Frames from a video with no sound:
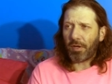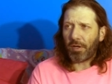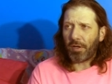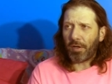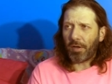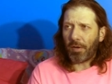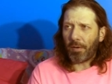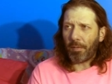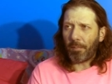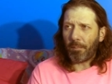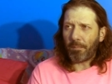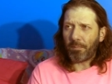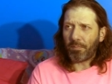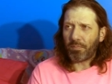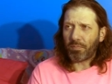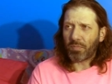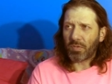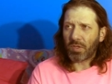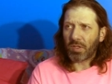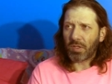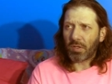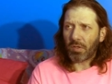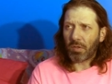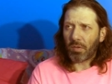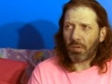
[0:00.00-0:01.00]

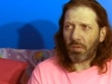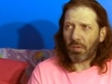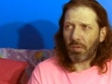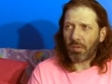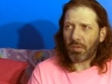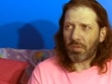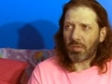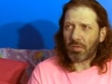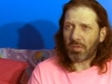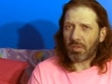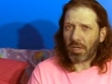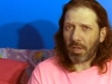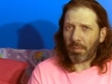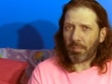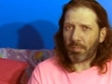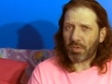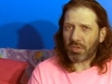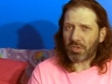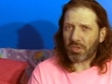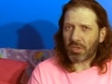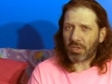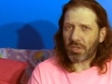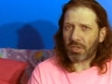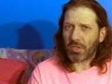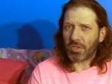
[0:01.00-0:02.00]
um,
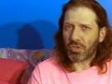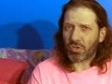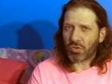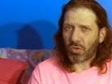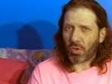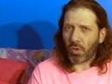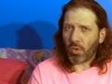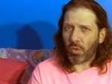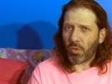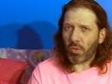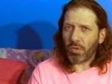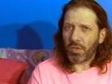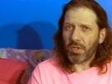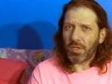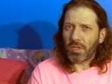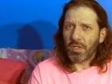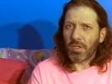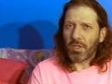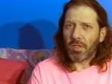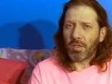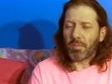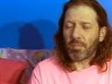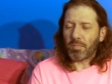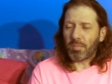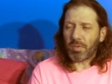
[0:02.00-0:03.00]
temperature controlled
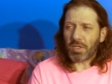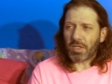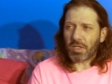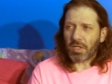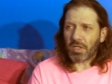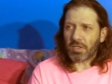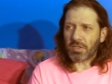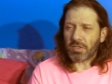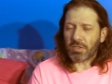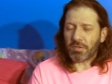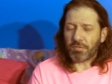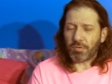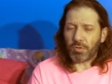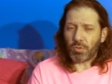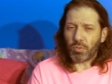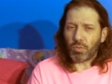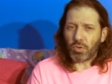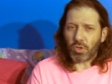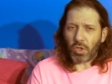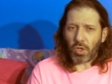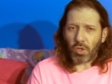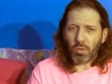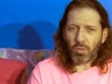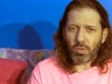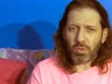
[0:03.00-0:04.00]
because if you
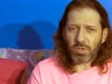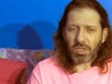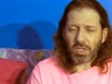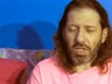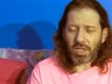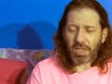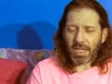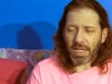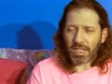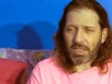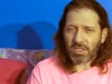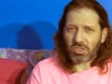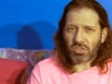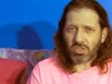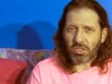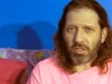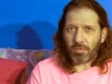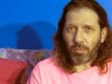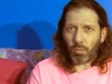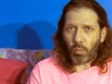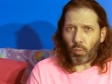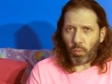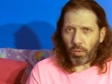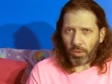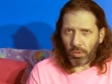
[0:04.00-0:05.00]
don't, that
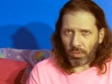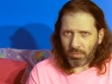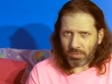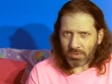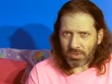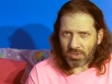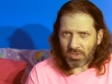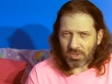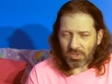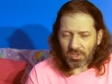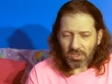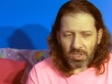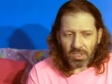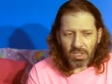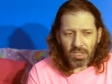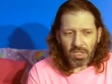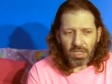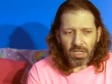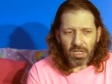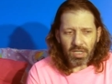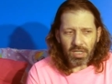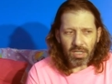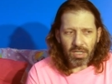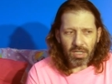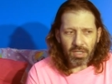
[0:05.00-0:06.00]
stuff wilts,
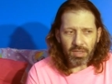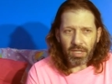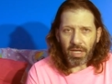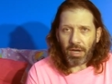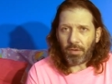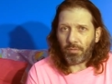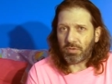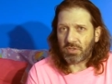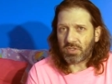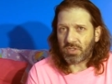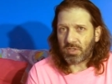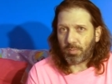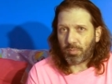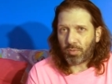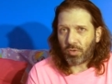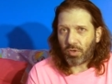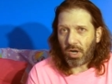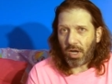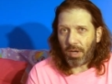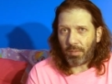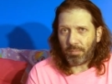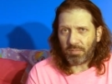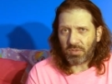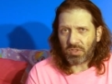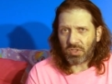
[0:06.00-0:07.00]
and that was the
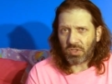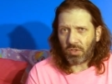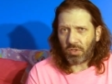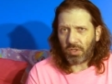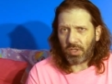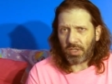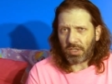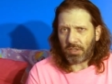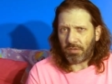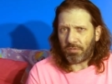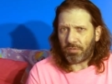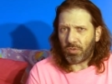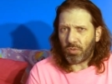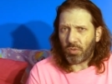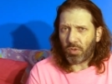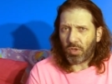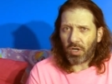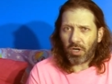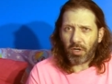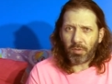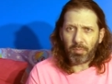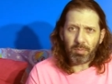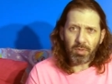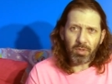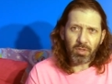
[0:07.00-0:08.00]
problem. So like if you
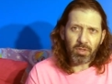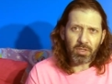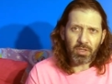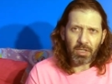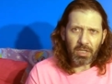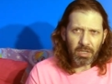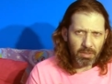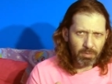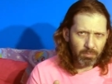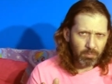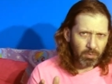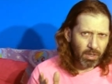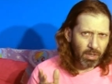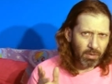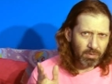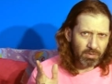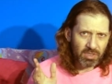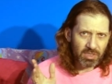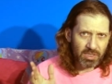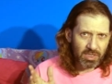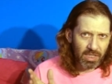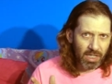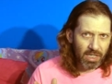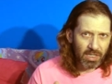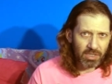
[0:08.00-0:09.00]
heard me like when I
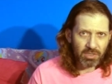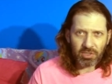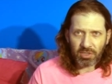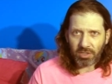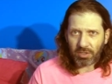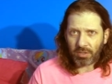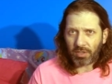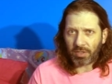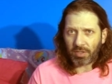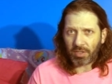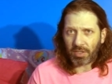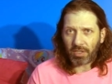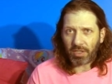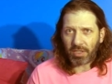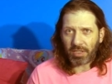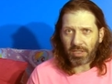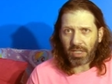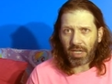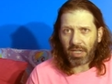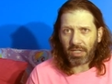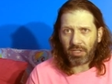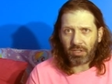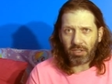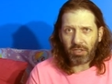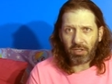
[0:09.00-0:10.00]
was dancing or anything like
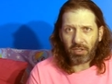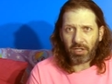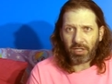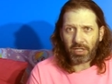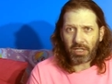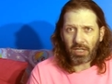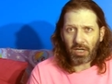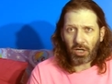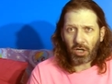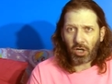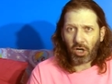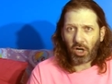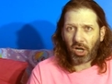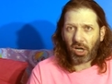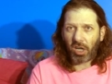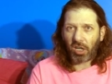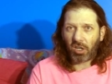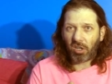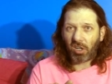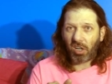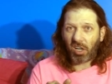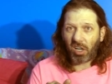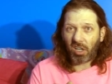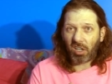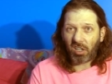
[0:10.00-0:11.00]
that, you hear like
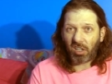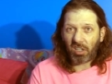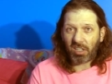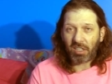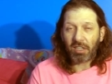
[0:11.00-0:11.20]
a